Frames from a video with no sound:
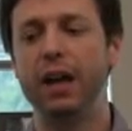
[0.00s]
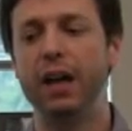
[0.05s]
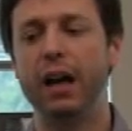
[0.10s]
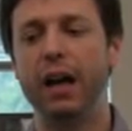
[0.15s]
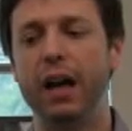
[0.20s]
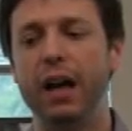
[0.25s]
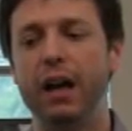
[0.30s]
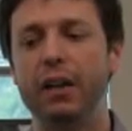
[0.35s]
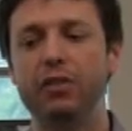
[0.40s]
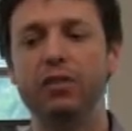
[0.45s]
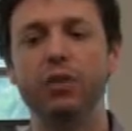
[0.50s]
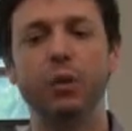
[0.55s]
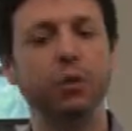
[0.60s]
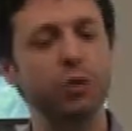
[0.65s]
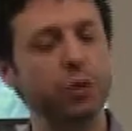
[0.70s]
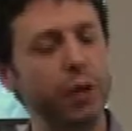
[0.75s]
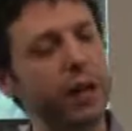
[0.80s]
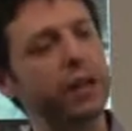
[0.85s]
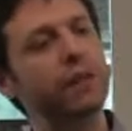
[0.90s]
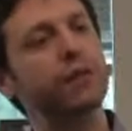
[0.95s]
So we're
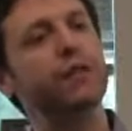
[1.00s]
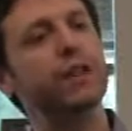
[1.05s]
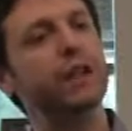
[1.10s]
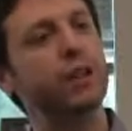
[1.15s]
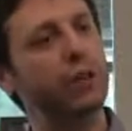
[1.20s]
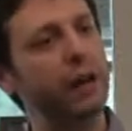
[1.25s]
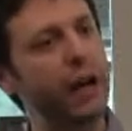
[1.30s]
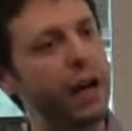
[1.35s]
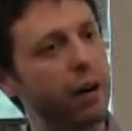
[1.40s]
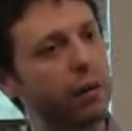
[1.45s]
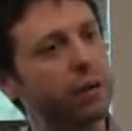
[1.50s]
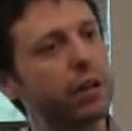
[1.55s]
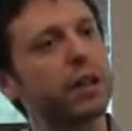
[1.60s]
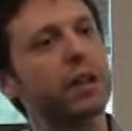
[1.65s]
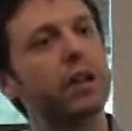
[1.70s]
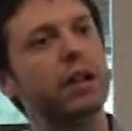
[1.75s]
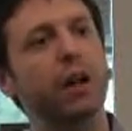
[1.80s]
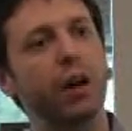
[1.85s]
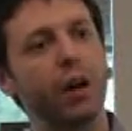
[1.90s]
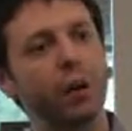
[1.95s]
trying to figure out,
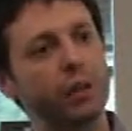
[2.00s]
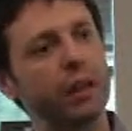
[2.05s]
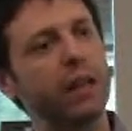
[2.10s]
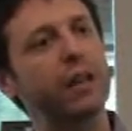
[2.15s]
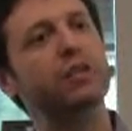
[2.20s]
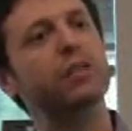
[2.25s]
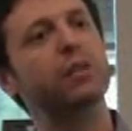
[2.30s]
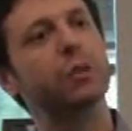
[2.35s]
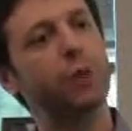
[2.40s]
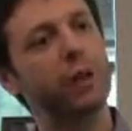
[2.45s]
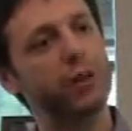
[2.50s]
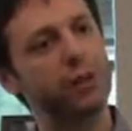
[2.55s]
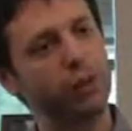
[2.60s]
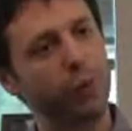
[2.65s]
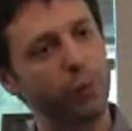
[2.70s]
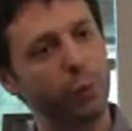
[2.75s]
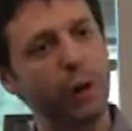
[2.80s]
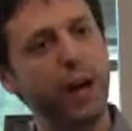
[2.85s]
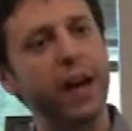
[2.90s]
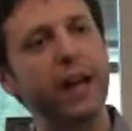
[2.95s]
okay, so what's
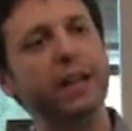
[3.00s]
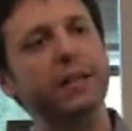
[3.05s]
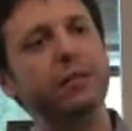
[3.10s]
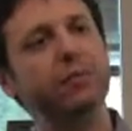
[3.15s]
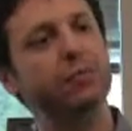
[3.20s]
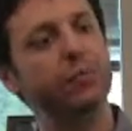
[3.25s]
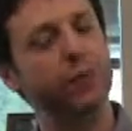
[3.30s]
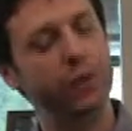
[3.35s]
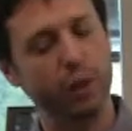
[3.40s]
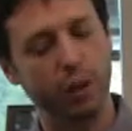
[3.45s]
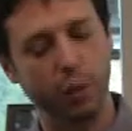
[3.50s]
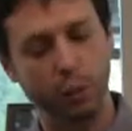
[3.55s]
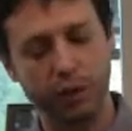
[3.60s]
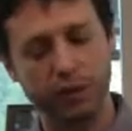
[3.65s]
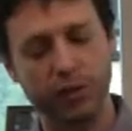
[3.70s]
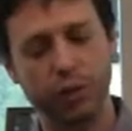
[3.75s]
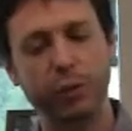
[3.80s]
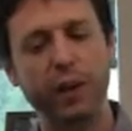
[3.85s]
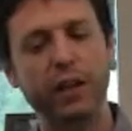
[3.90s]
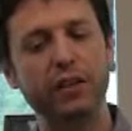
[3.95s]
the right
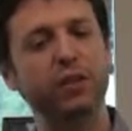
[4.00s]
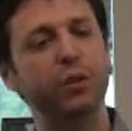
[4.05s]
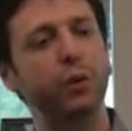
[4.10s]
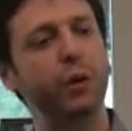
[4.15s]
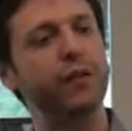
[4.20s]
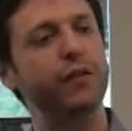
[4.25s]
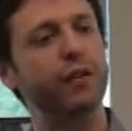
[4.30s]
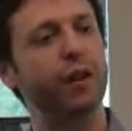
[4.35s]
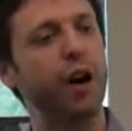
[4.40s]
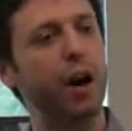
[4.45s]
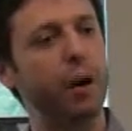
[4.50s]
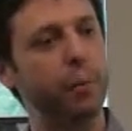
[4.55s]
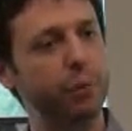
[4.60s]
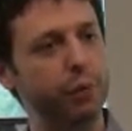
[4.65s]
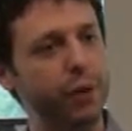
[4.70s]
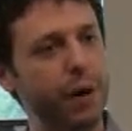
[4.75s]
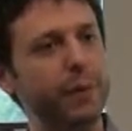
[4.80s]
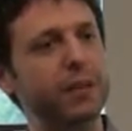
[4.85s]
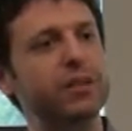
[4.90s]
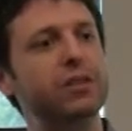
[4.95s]
story for
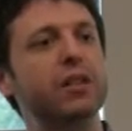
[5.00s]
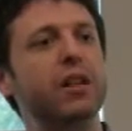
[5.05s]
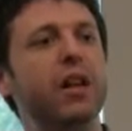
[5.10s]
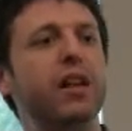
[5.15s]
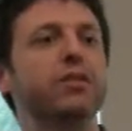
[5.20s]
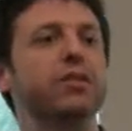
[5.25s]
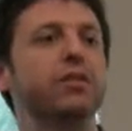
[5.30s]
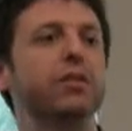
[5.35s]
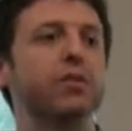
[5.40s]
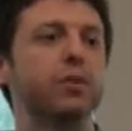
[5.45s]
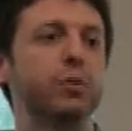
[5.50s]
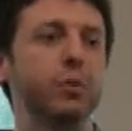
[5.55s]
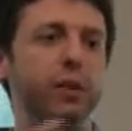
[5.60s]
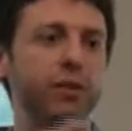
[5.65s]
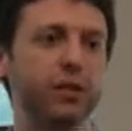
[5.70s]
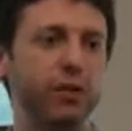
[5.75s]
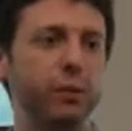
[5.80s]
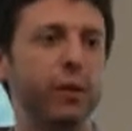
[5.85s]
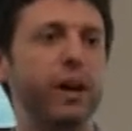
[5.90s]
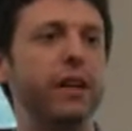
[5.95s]
on-premise clusters?
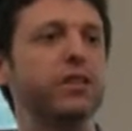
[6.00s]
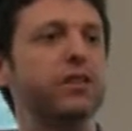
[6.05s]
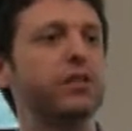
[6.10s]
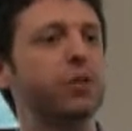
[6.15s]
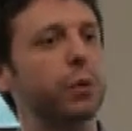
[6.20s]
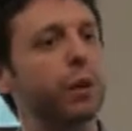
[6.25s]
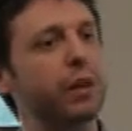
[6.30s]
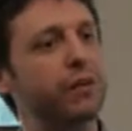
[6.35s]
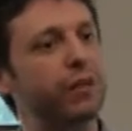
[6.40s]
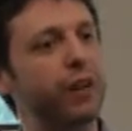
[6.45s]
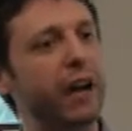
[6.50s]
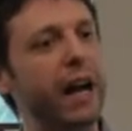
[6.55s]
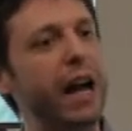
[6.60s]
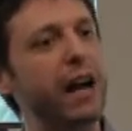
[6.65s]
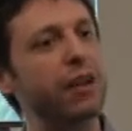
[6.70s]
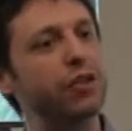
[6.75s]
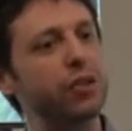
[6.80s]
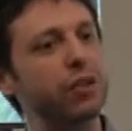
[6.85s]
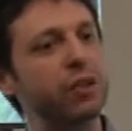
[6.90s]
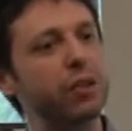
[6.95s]
What's the right story for
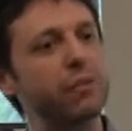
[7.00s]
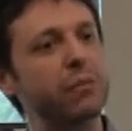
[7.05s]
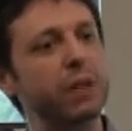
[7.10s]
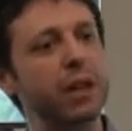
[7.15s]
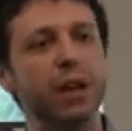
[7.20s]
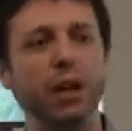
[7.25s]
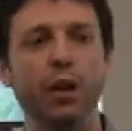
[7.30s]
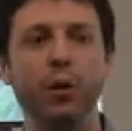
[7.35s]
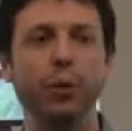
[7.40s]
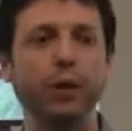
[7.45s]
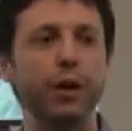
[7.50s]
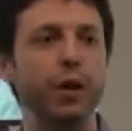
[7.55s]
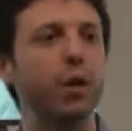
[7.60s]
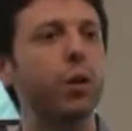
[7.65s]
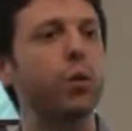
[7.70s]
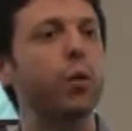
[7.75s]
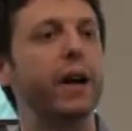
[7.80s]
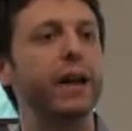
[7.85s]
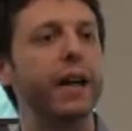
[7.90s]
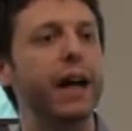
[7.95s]
Azure? We
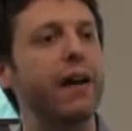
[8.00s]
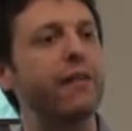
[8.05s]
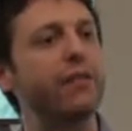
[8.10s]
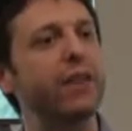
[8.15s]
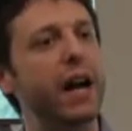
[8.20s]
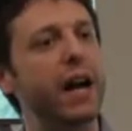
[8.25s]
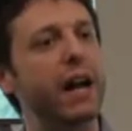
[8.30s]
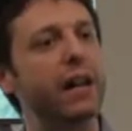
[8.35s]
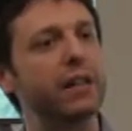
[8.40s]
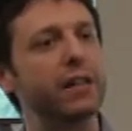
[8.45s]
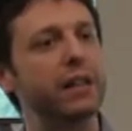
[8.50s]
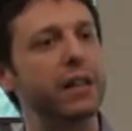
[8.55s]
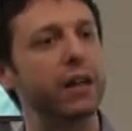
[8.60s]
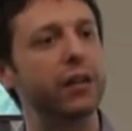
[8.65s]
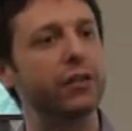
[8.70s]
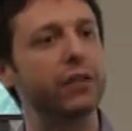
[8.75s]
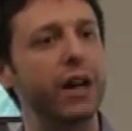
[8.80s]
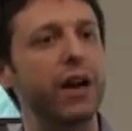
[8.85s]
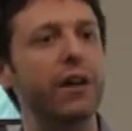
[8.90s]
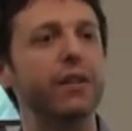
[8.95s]
don't quite have that
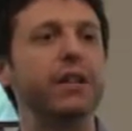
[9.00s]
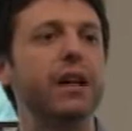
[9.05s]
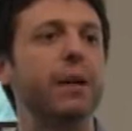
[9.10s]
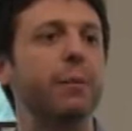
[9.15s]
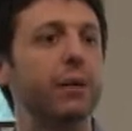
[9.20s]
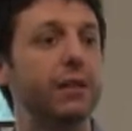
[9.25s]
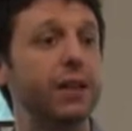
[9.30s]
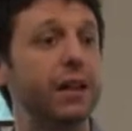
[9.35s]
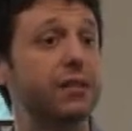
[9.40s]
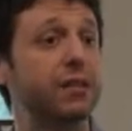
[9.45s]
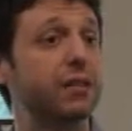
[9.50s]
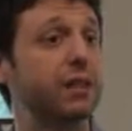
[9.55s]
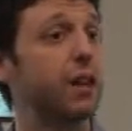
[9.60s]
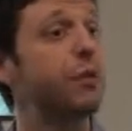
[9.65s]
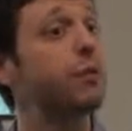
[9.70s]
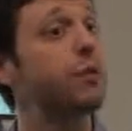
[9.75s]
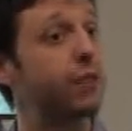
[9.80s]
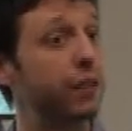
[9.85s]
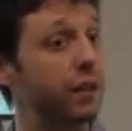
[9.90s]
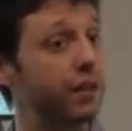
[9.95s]
nailed down yet, but that's
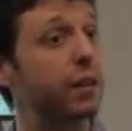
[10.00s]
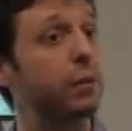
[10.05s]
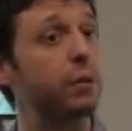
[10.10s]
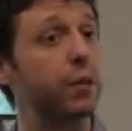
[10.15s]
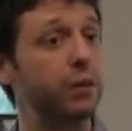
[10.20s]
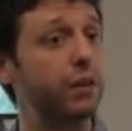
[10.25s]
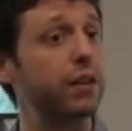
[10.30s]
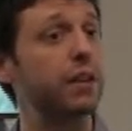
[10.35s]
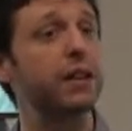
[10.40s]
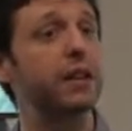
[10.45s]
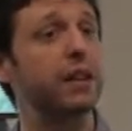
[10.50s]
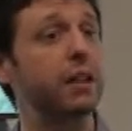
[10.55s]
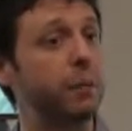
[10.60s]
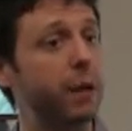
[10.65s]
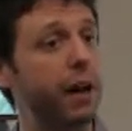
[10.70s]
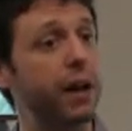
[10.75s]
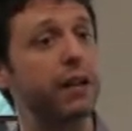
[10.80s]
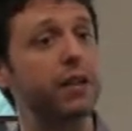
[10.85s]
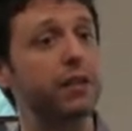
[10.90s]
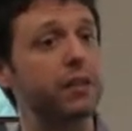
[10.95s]
another thing that we're thinking
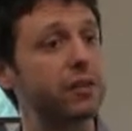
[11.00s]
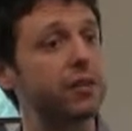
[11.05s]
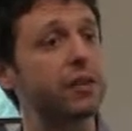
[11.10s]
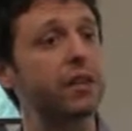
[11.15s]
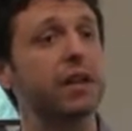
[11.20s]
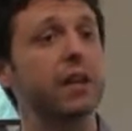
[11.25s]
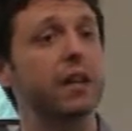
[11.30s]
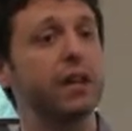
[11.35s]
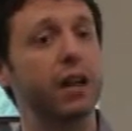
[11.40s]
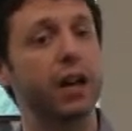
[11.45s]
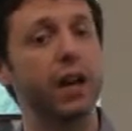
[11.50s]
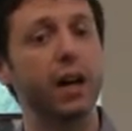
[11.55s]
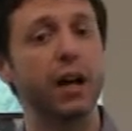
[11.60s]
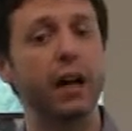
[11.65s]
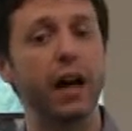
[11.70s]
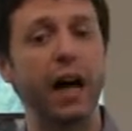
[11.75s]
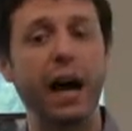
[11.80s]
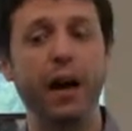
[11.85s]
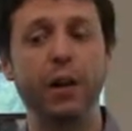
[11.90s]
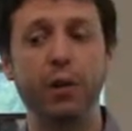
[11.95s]
about is
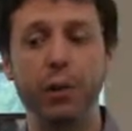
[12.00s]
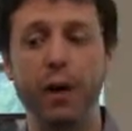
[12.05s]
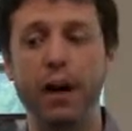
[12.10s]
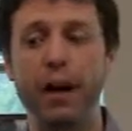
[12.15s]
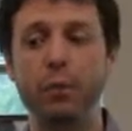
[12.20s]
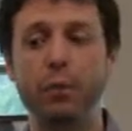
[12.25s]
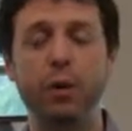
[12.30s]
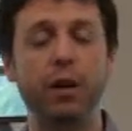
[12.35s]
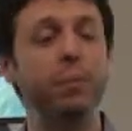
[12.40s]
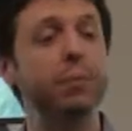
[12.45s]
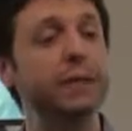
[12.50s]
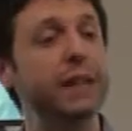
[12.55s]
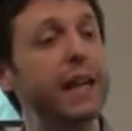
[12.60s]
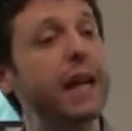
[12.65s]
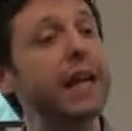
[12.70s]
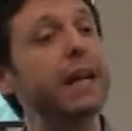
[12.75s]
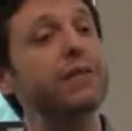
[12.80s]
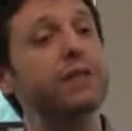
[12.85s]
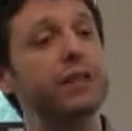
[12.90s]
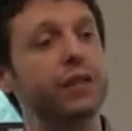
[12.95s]
how do I want to
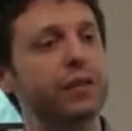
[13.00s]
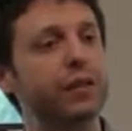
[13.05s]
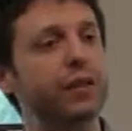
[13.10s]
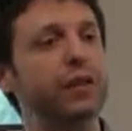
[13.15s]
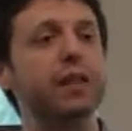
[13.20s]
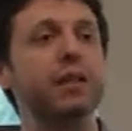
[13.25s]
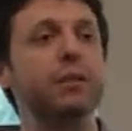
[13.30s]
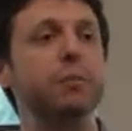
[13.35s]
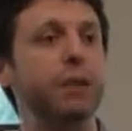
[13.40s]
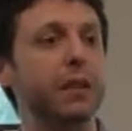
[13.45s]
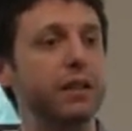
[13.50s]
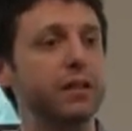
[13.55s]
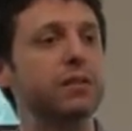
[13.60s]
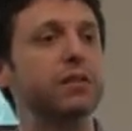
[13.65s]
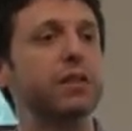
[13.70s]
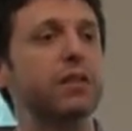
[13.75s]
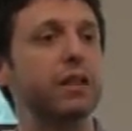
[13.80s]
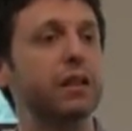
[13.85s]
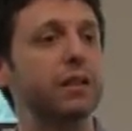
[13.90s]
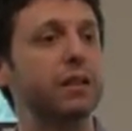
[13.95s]
behave differently based
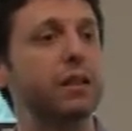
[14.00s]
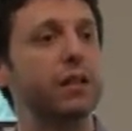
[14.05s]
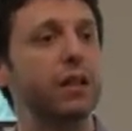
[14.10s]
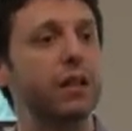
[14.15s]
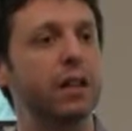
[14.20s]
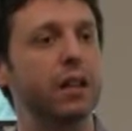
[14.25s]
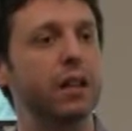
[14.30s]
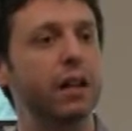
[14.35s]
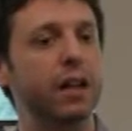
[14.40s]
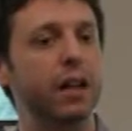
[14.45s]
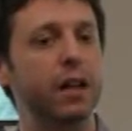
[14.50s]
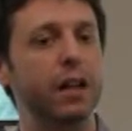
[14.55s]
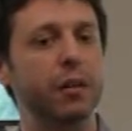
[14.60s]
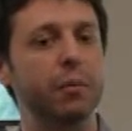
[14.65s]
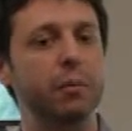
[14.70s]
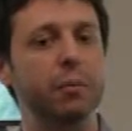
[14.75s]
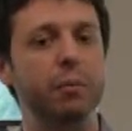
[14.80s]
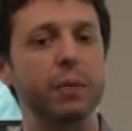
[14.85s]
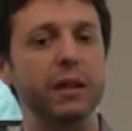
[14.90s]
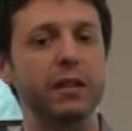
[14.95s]
on
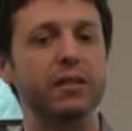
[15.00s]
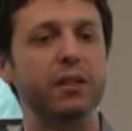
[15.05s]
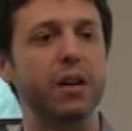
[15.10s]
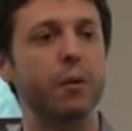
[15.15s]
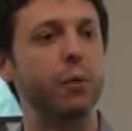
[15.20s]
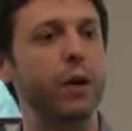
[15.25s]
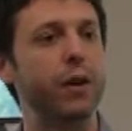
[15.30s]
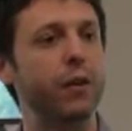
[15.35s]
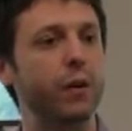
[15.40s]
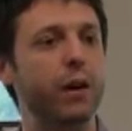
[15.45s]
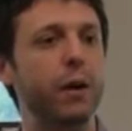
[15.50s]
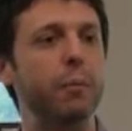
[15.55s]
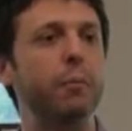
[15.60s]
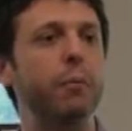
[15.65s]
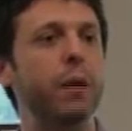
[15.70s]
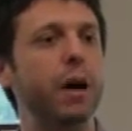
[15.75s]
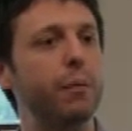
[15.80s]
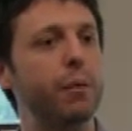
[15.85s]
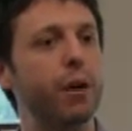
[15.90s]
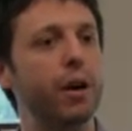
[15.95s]
whether
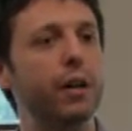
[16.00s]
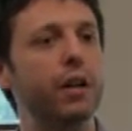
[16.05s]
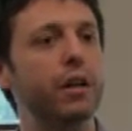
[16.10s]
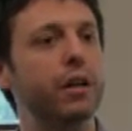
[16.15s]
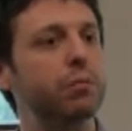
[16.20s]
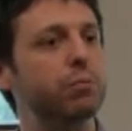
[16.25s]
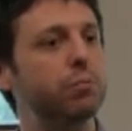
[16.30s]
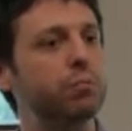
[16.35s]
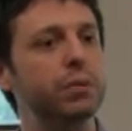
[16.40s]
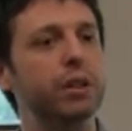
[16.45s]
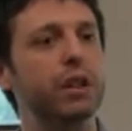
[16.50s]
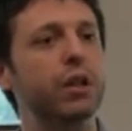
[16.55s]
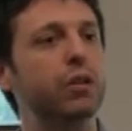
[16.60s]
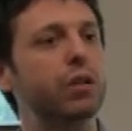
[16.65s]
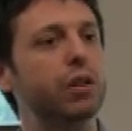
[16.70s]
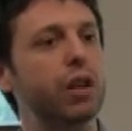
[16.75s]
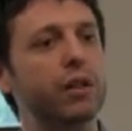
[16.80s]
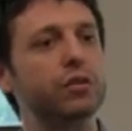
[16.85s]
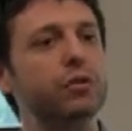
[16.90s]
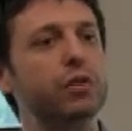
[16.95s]
I'm on a
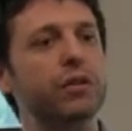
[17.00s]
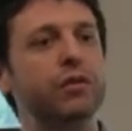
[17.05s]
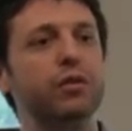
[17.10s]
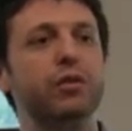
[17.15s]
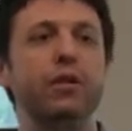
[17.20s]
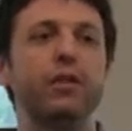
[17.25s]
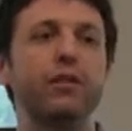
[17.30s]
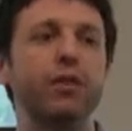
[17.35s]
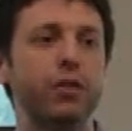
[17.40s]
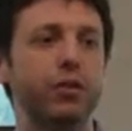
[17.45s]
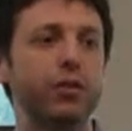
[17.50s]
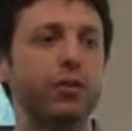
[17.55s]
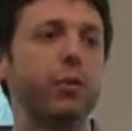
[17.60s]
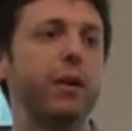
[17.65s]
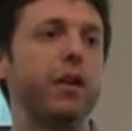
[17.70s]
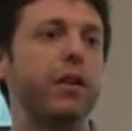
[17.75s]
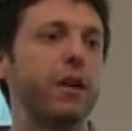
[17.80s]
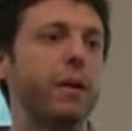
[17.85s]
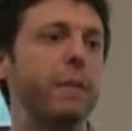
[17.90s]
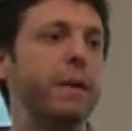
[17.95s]
cluster of servers or
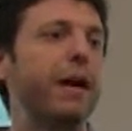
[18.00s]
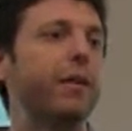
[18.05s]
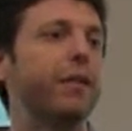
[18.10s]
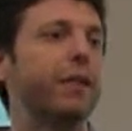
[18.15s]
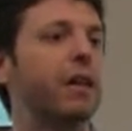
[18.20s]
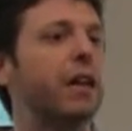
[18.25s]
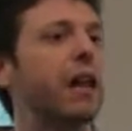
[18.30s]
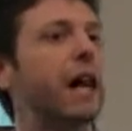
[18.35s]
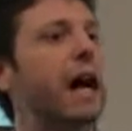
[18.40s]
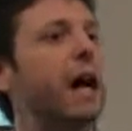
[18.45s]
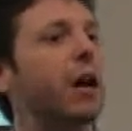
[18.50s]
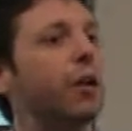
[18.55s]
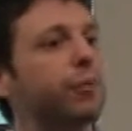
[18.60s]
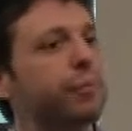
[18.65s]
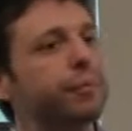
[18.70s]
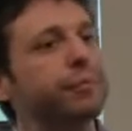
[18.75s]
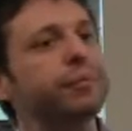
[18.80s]
whether I'm out in the cloud.